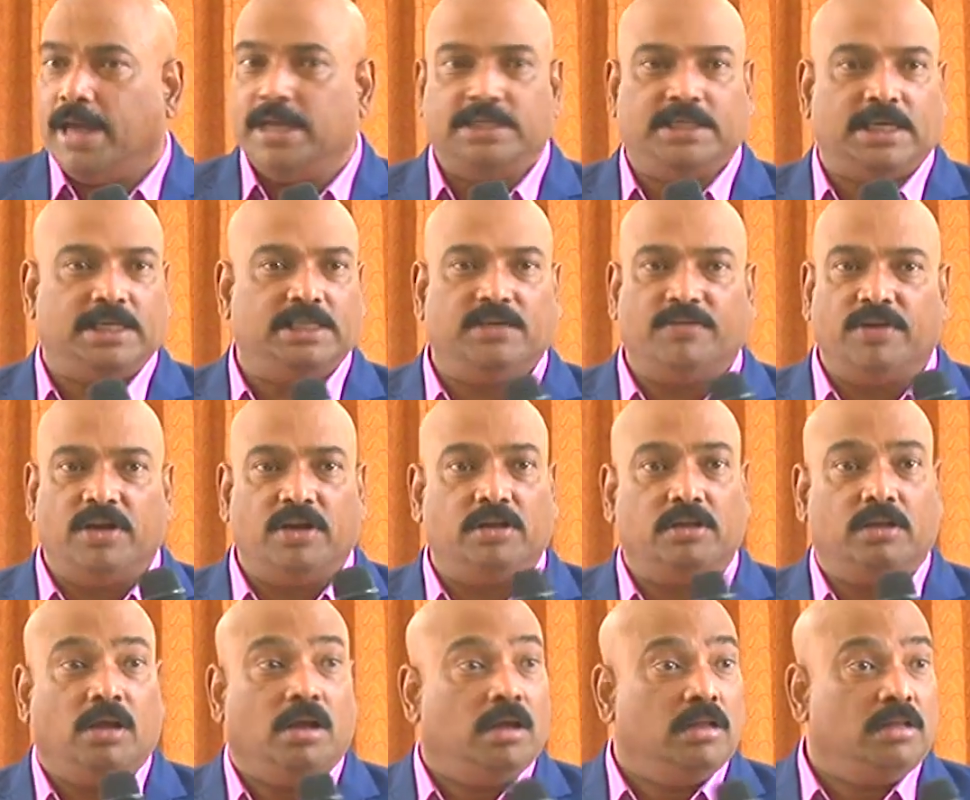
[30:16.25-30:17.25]
he says, Even
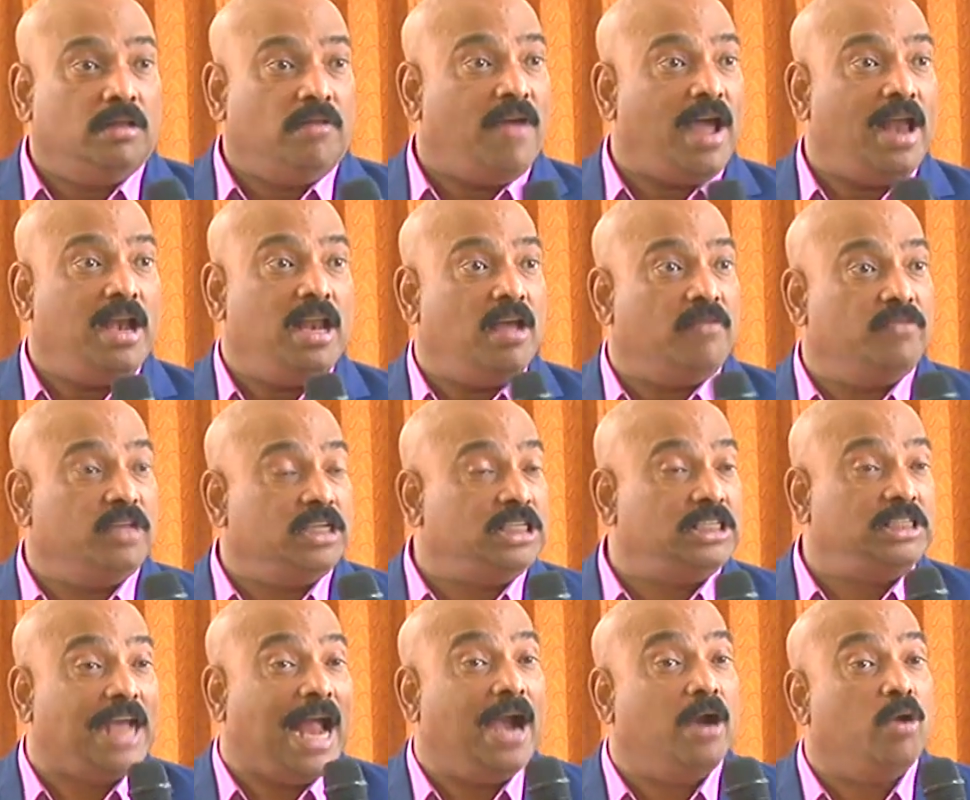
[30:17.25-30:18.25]
in the valley of the
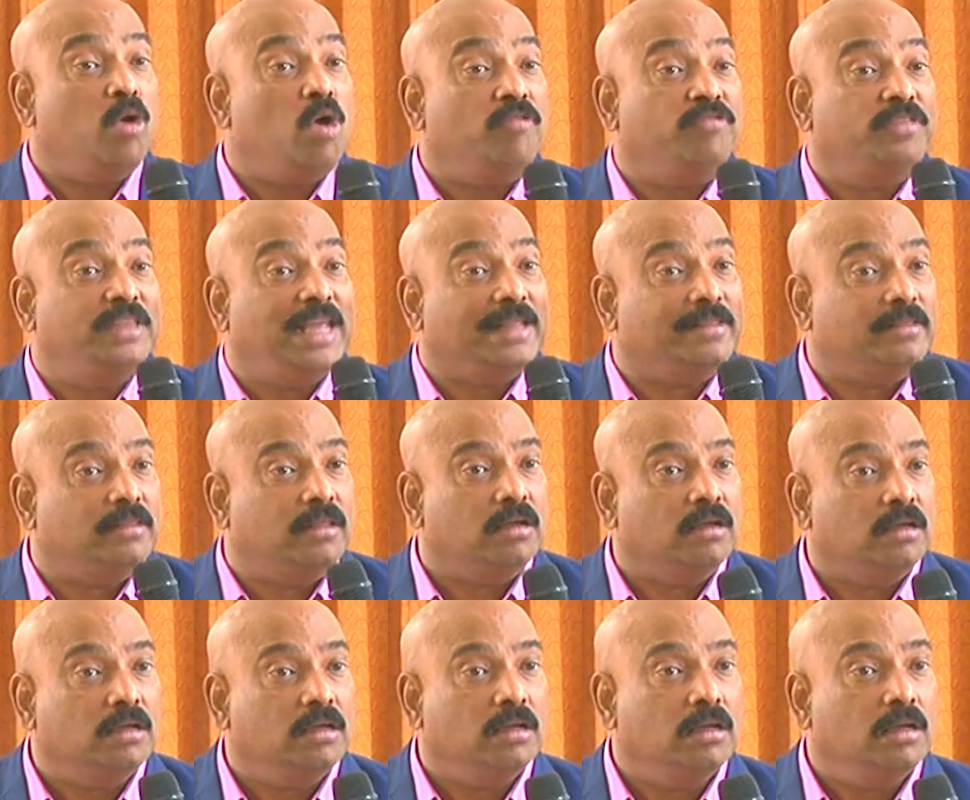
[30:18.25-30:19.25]
shadow of death,
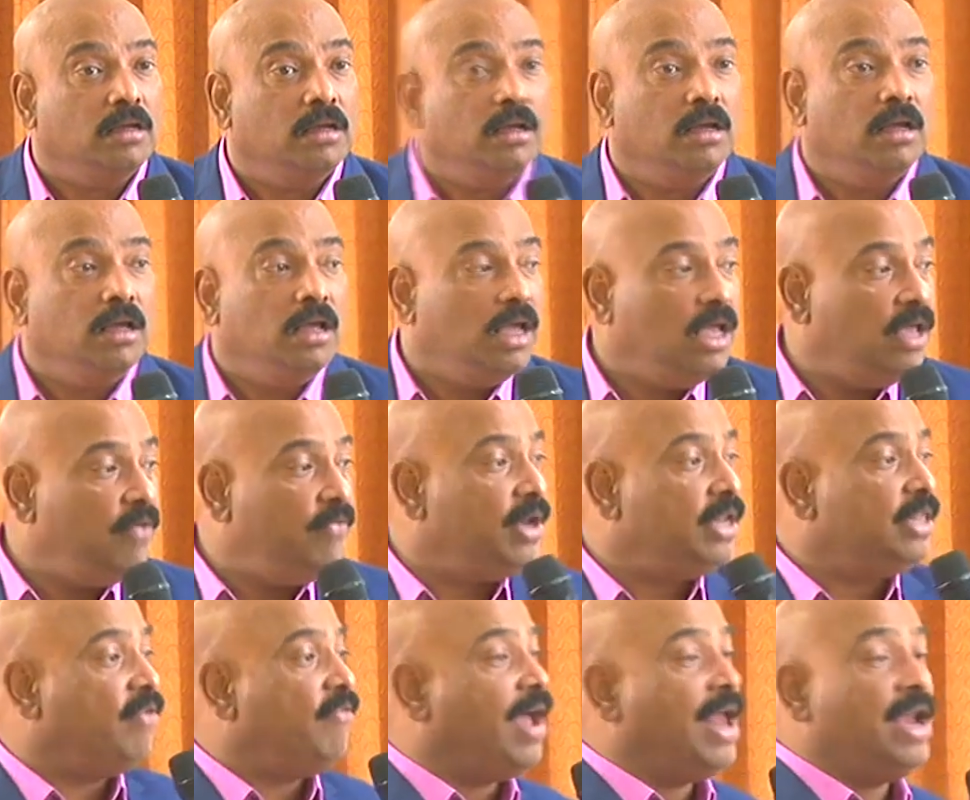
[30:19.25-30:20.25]
even
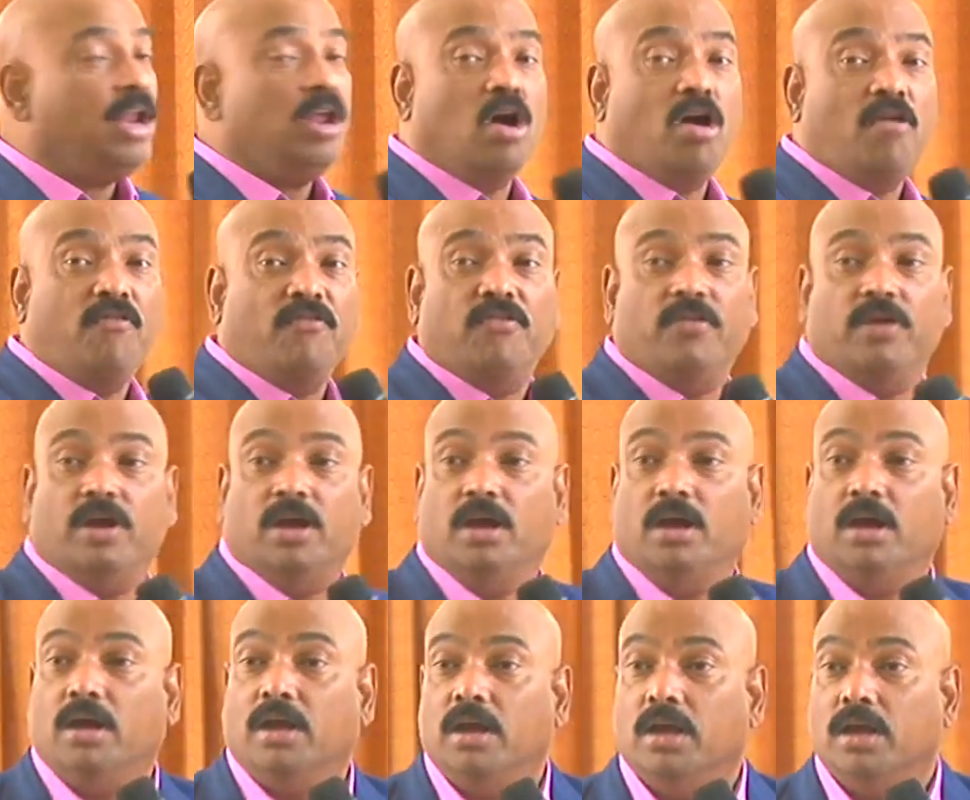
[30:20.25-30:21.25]
in the valley of,
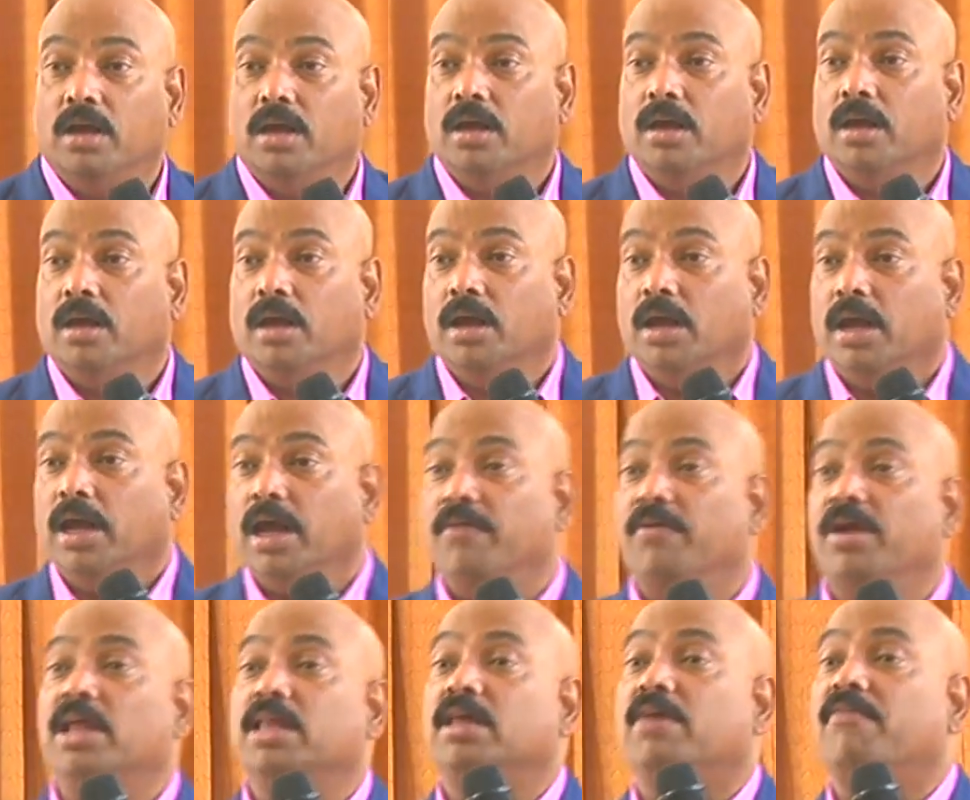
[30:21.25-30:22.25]

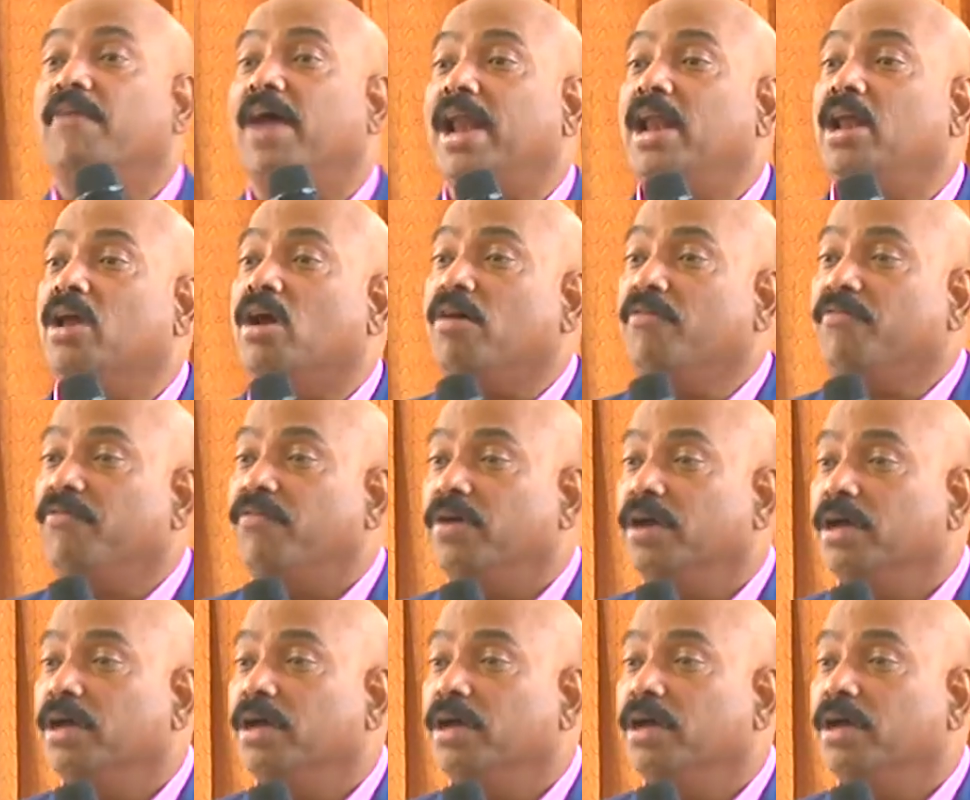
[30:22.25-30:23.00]
even in the valley of,